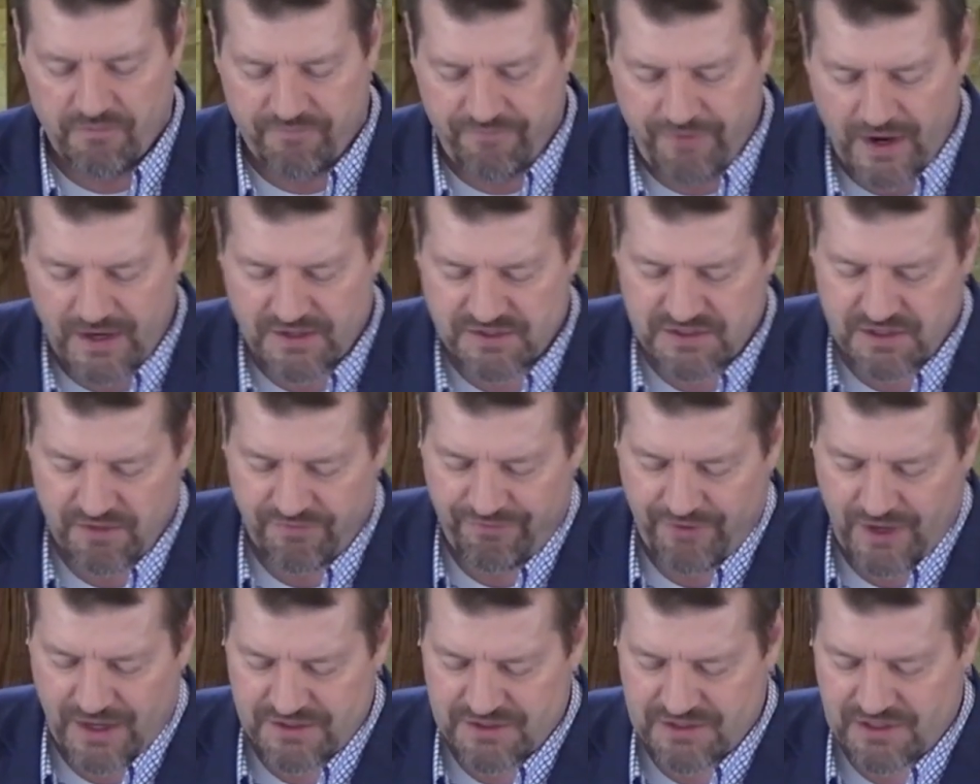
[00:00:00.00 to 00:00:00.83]
Face to
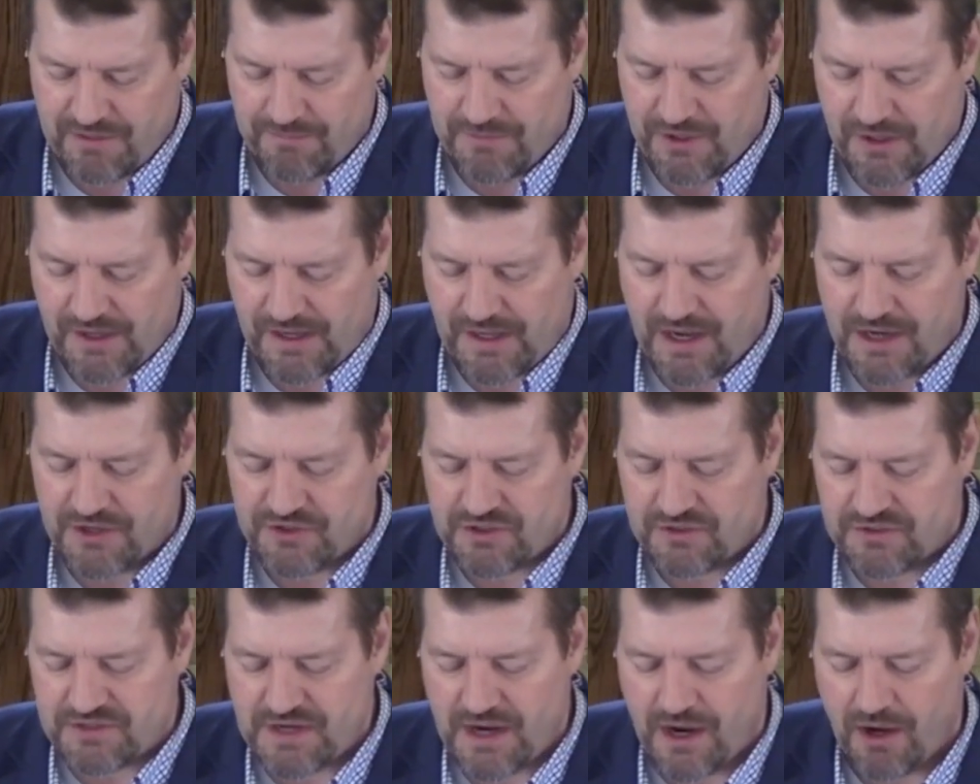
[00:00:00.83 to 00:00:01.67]
face
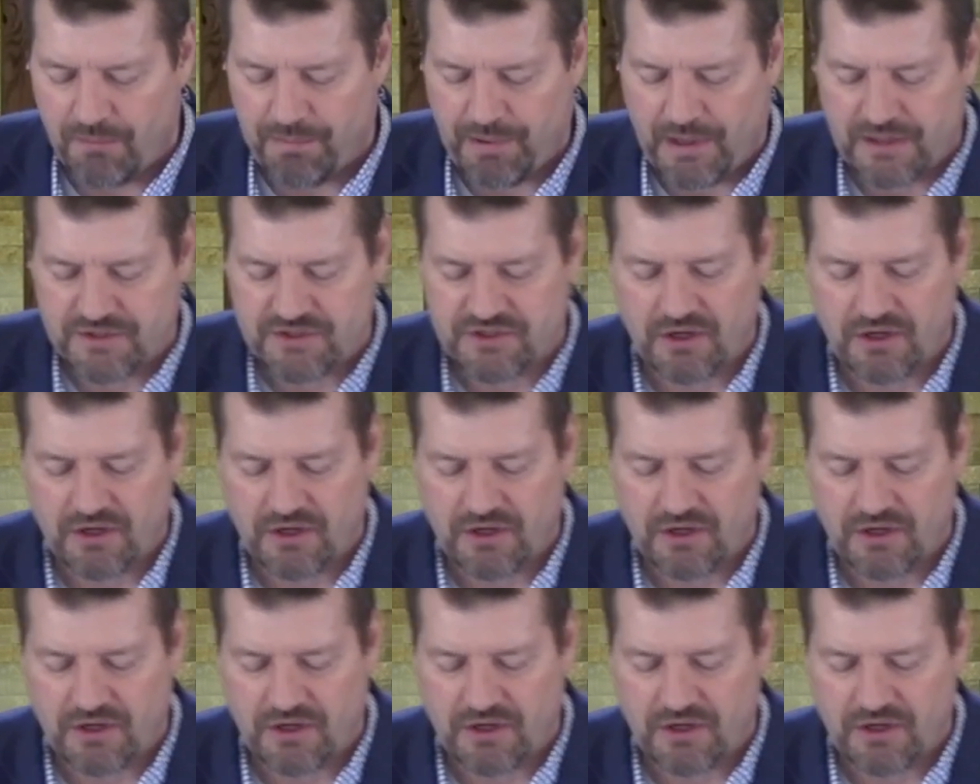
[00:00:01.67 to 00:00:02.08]
communications help us to